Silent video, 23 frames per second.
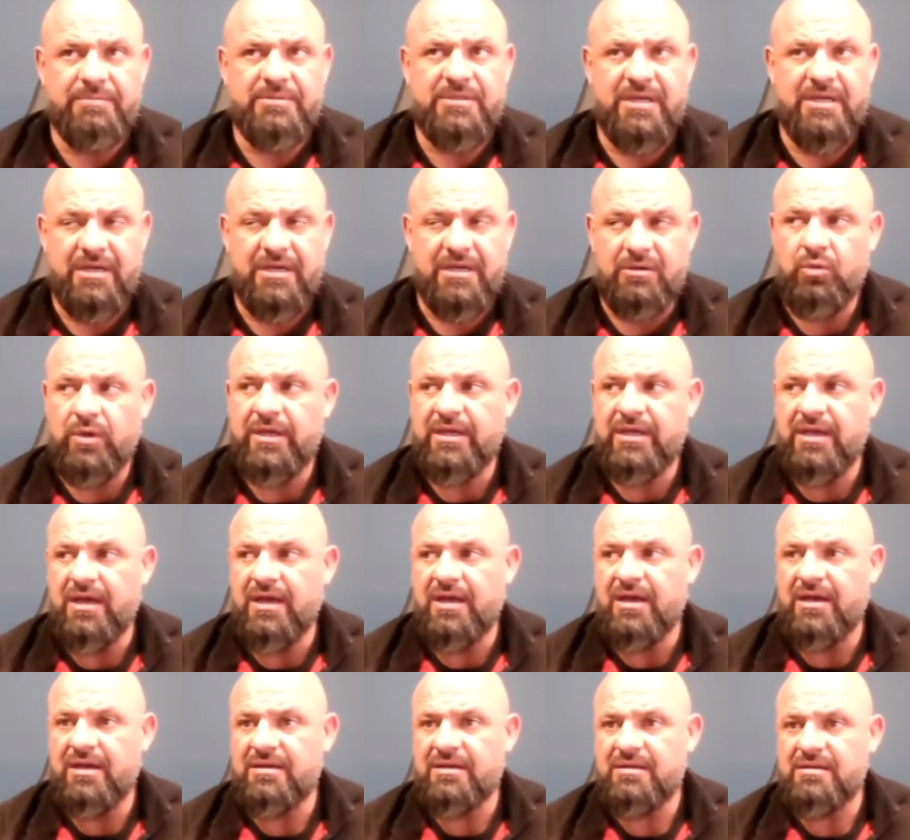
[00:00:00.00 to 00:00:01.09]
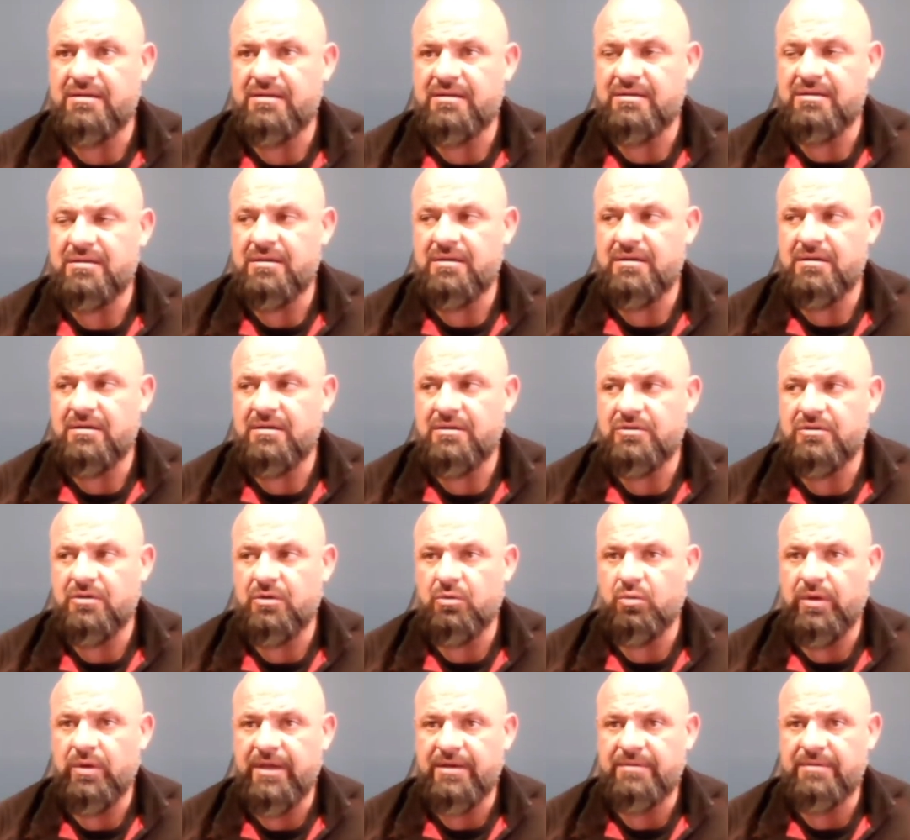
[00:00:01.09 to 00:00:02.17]
an uptick. We, uh,
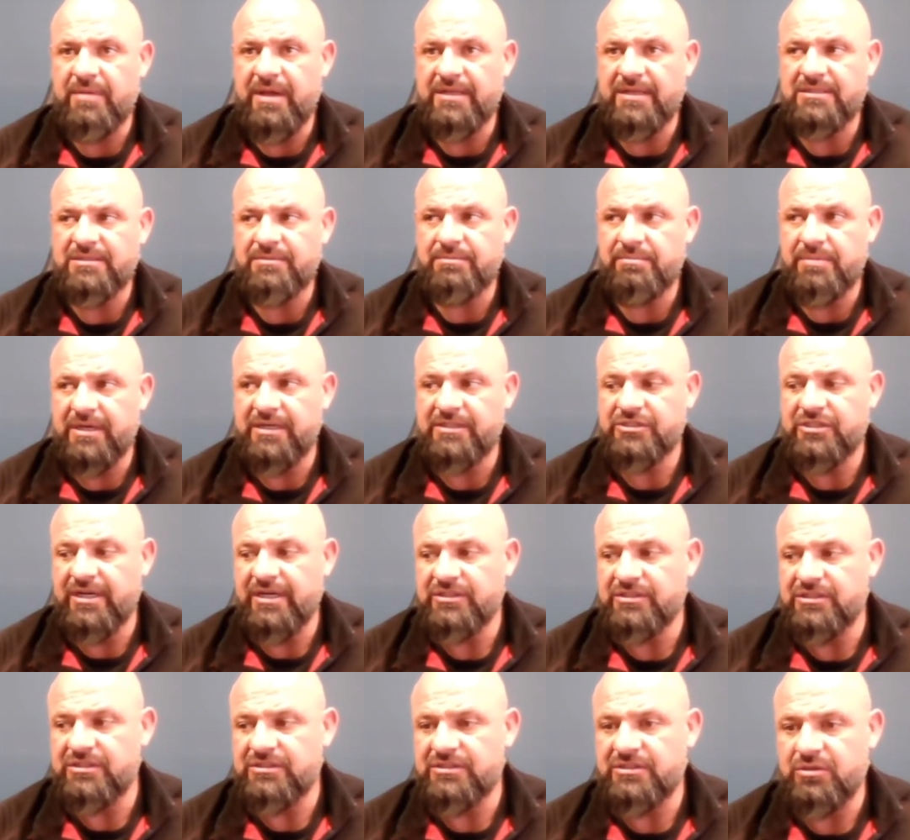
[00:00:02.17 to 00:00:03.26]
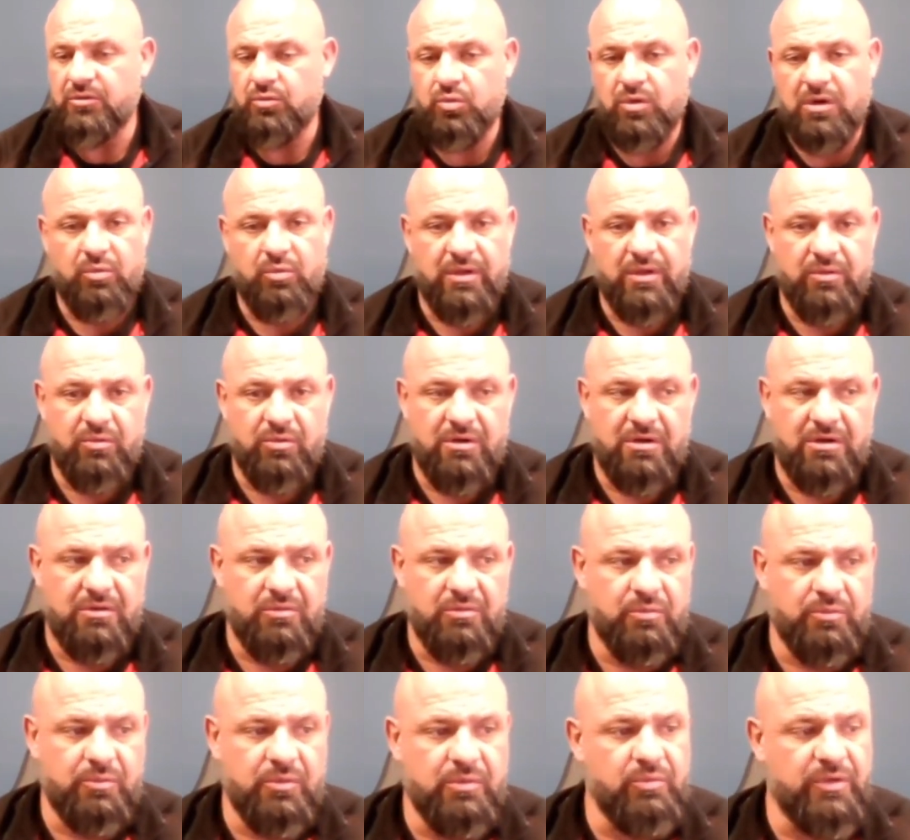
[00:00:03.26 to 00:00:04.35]
so we had made some big changes to what we
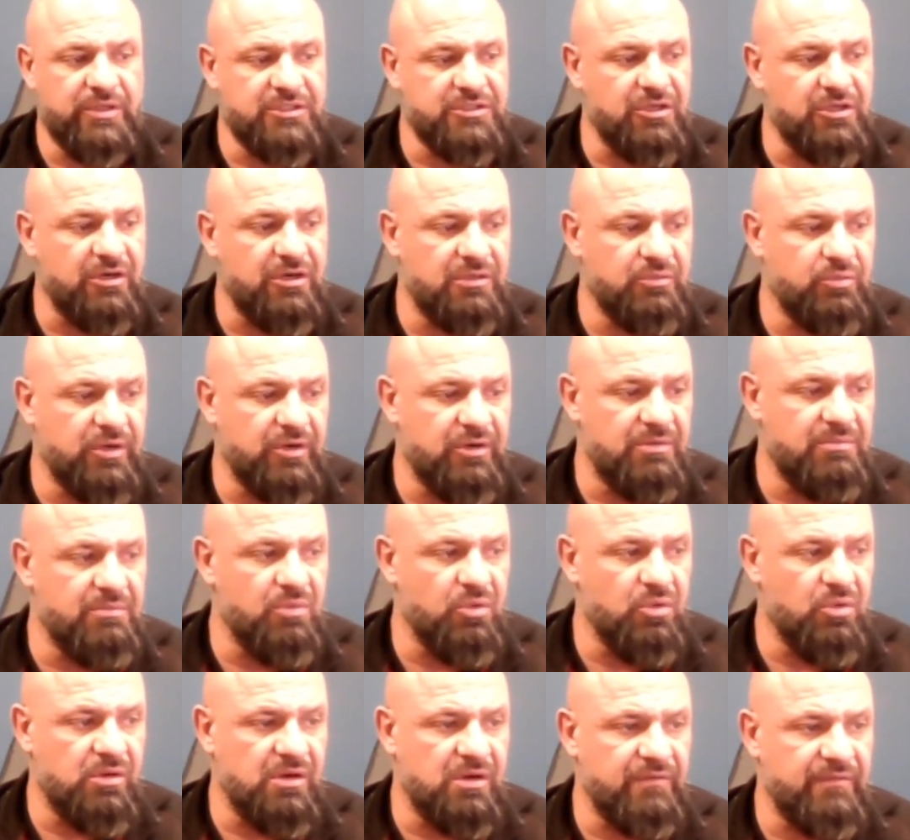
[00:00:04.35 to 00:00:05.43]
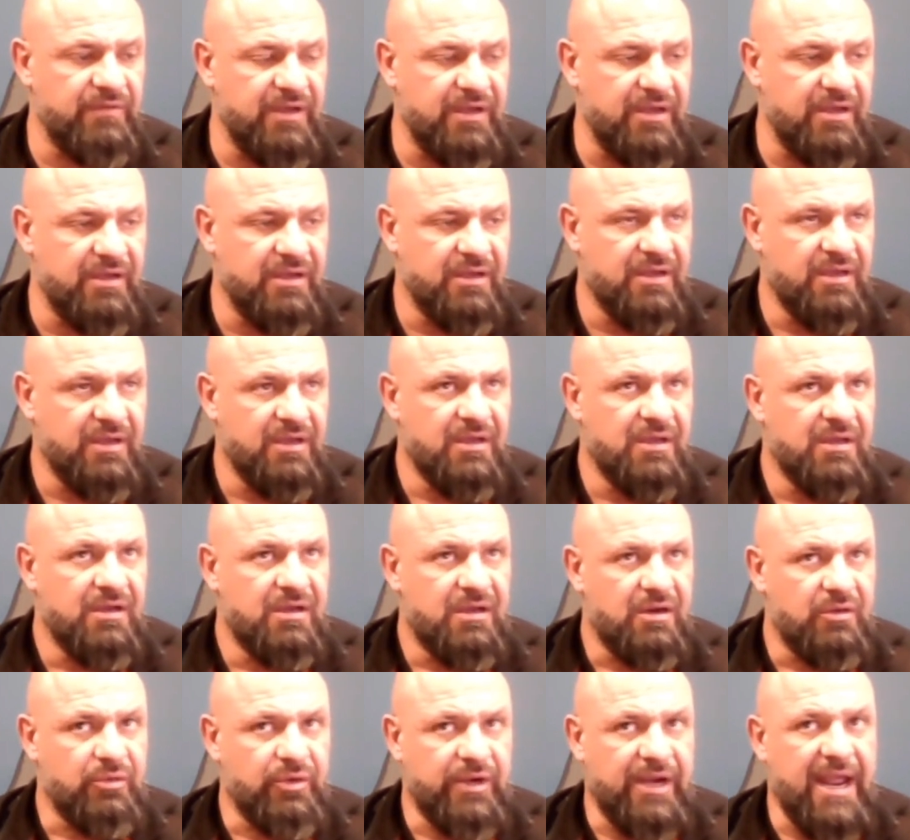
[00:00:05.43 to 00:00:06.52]
were. When we started, we were more of a,
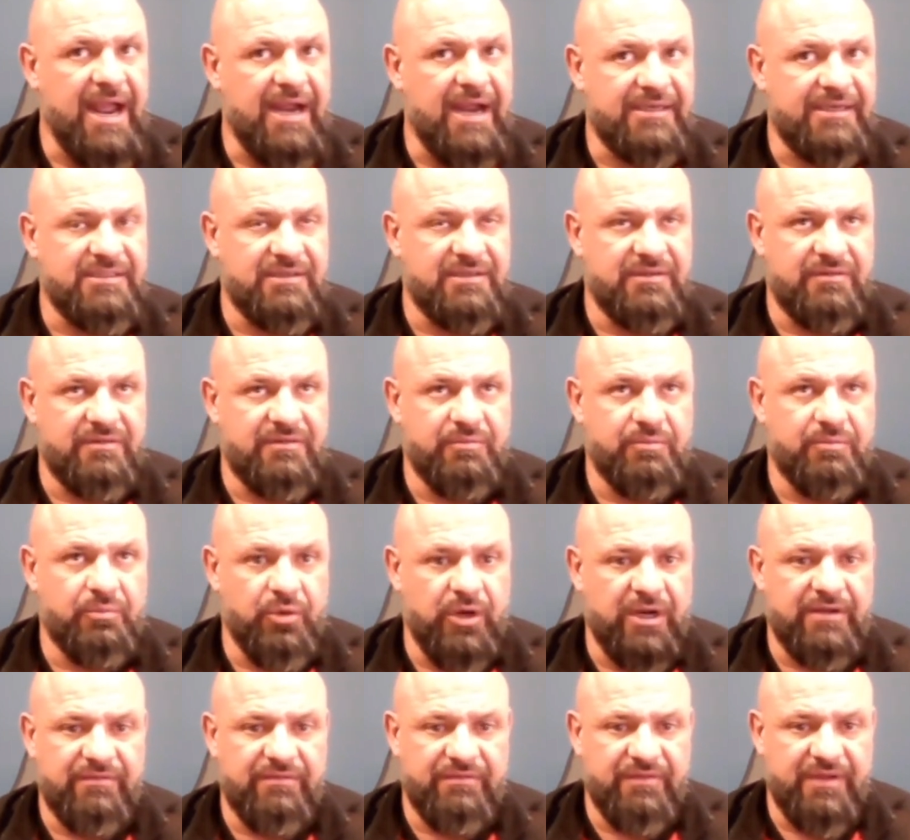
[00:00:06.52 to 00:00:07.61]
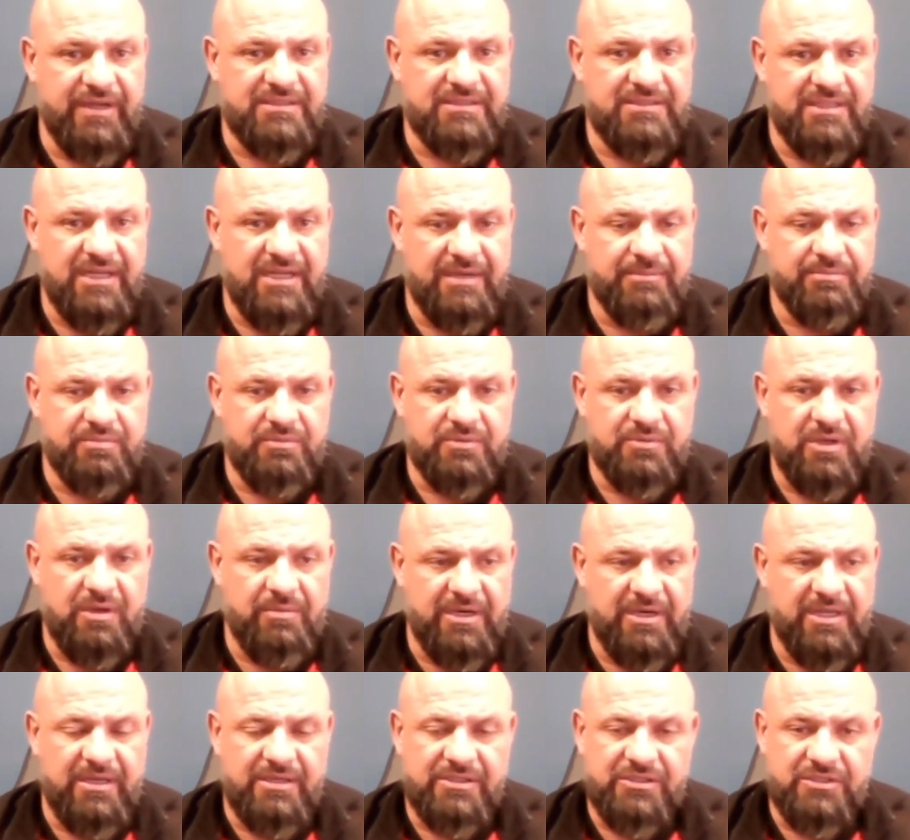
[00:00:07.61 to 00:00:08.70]
a reactive fix type,
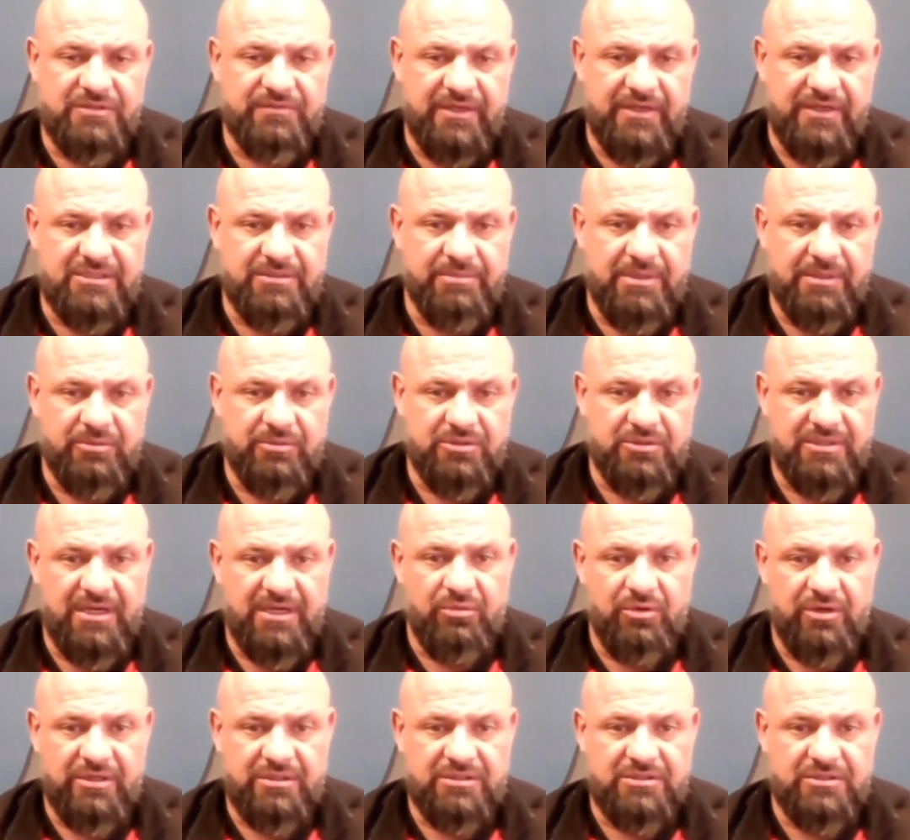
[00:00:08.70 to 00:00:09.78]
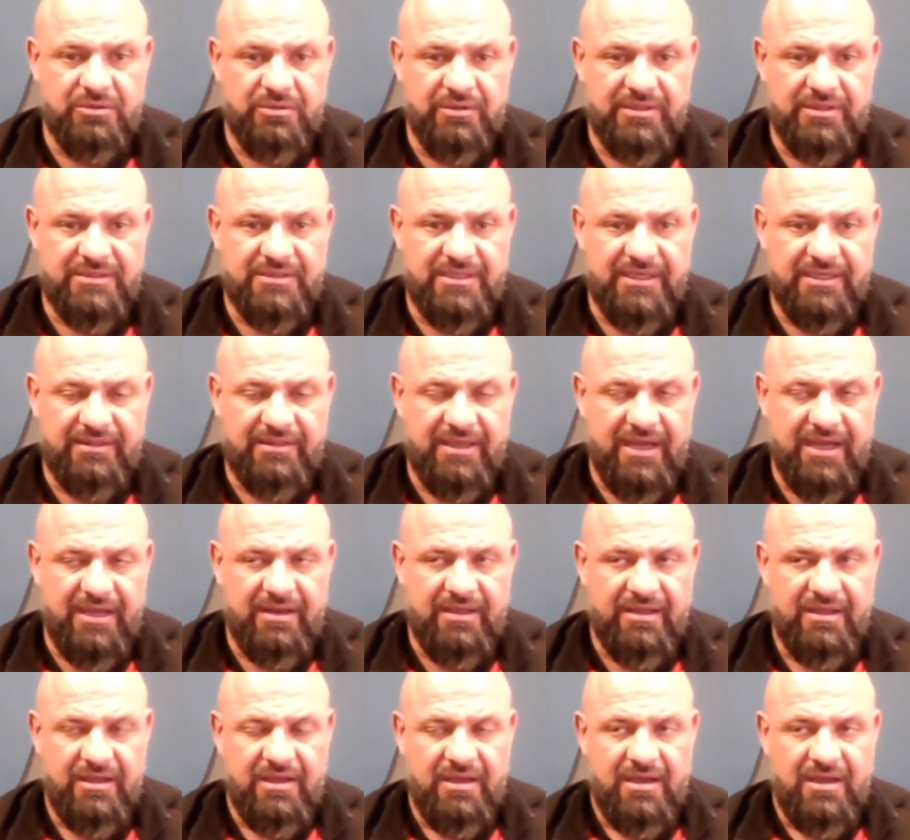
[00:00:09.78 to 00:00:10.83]
coming in, just fixing people's networks, doing things like that.